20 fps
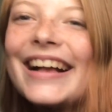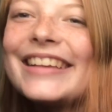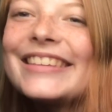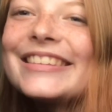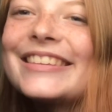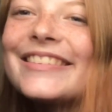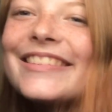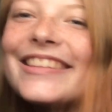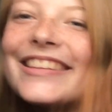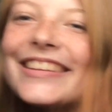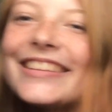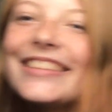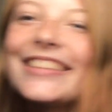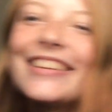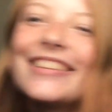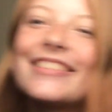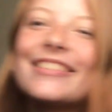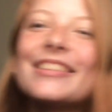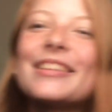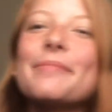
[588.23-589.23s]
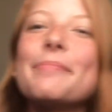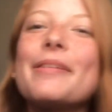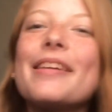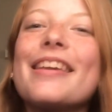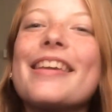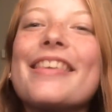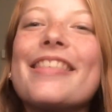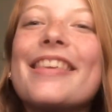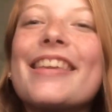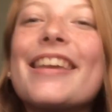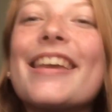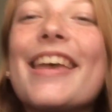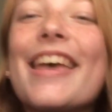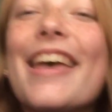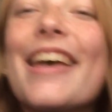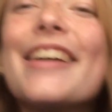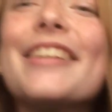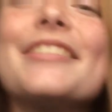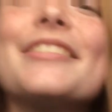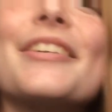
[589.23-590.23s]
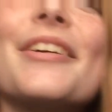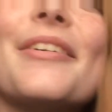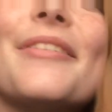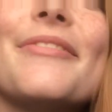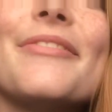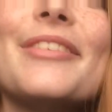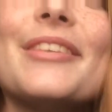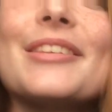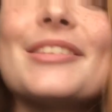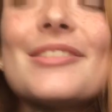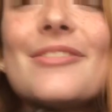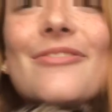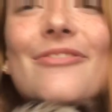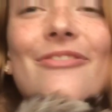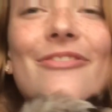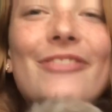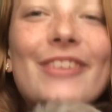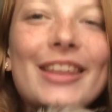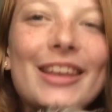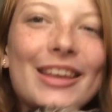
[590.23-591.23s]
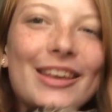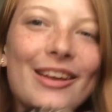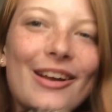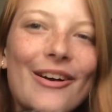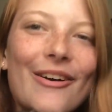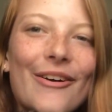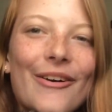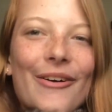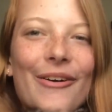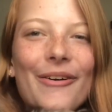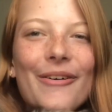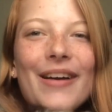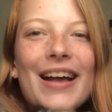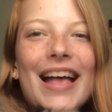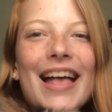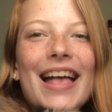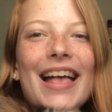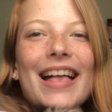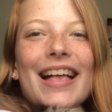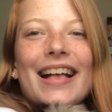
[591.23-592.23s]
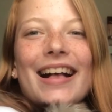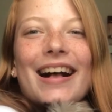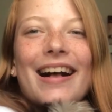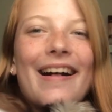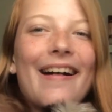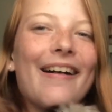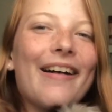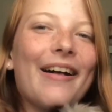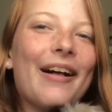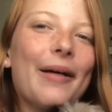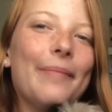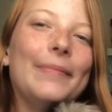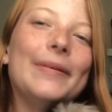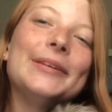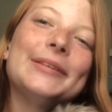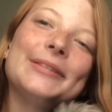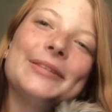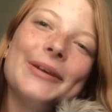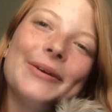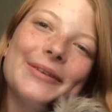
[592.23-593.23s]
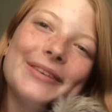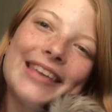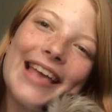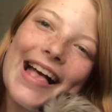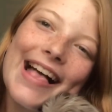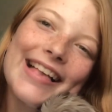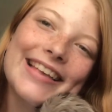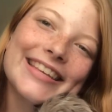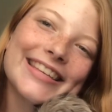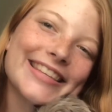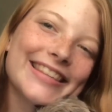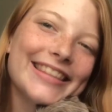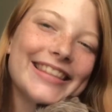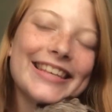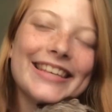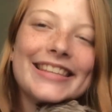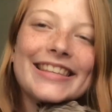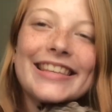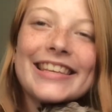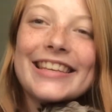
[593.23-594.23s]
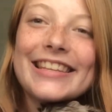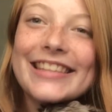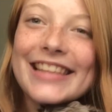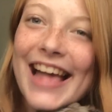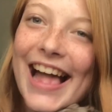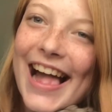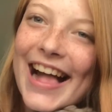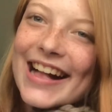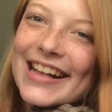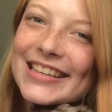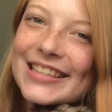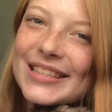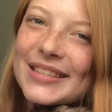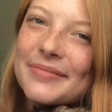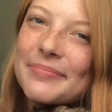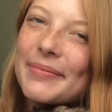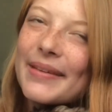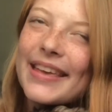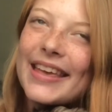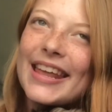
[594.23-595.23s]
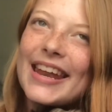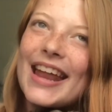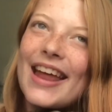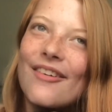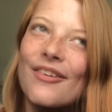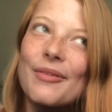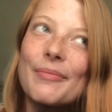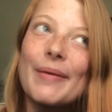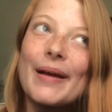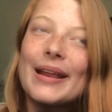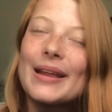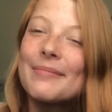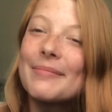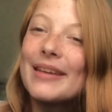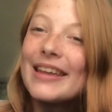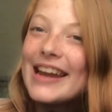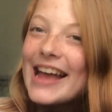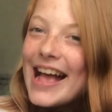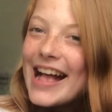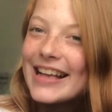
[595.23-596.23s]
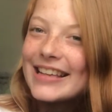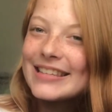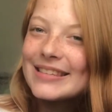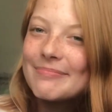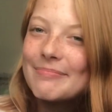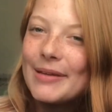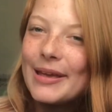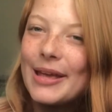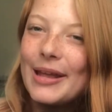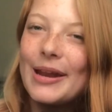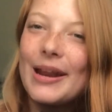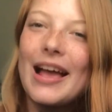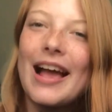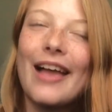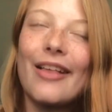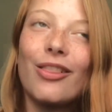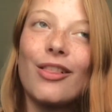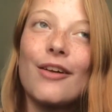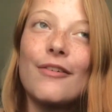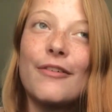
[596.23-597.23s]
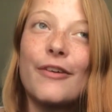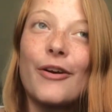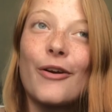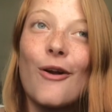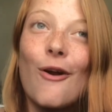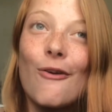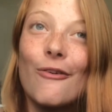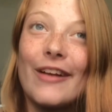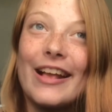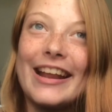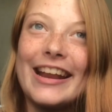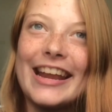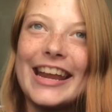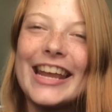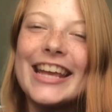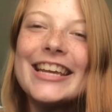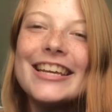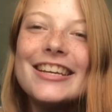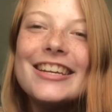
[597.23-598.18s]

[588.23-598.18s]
So this is going to be the end of this video. Um, so yes, this is Aspen. Everybody meet Aspen. I love her already.